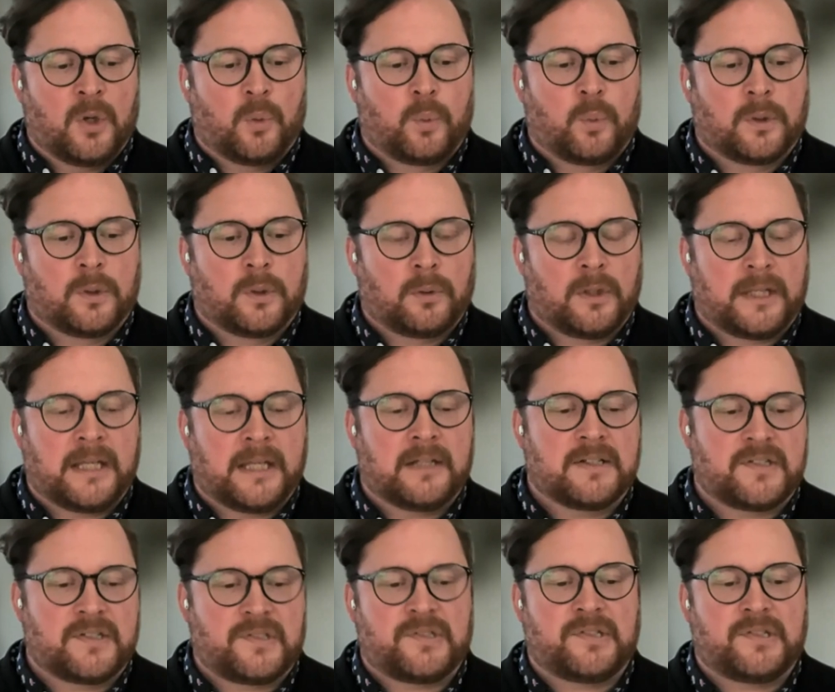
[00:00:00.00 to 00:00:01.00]
we're looking
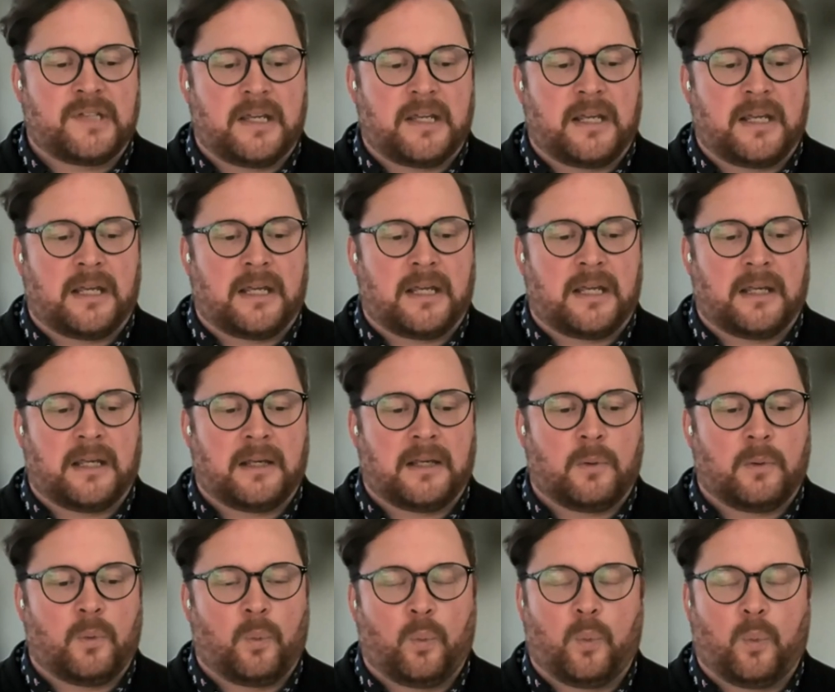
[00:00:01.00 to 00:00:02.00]
to see
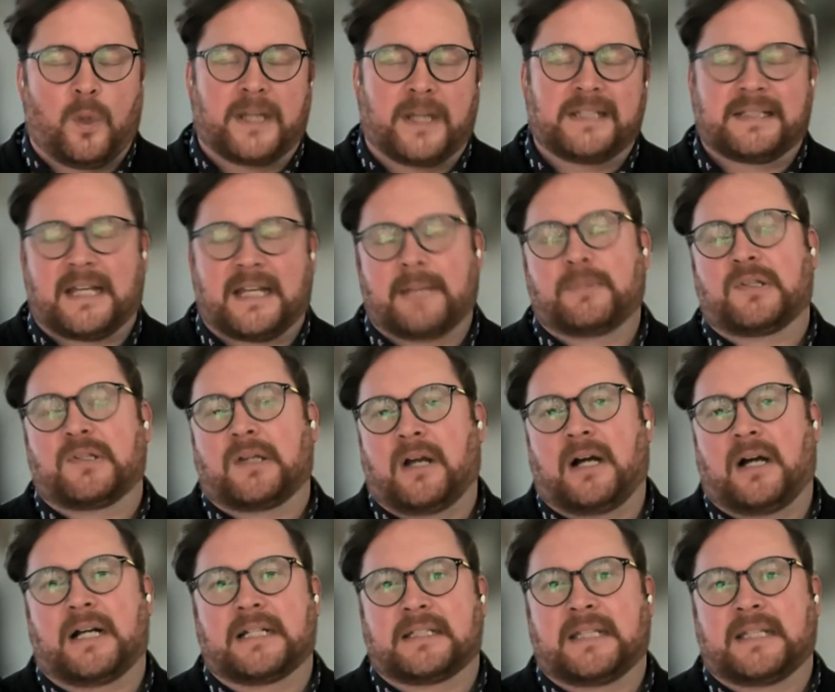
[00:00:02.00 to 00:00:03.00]
what types of
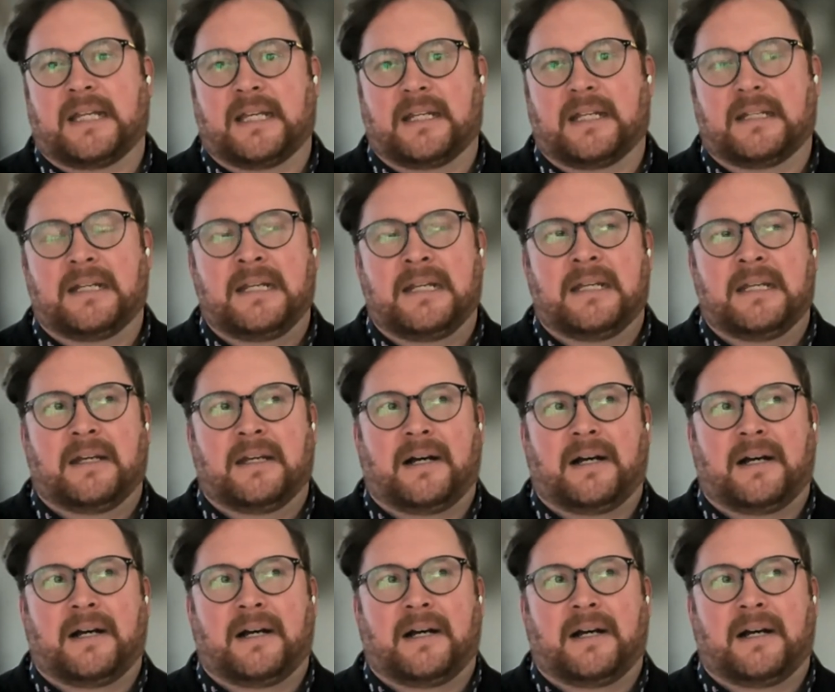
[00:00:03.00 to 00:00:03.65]
content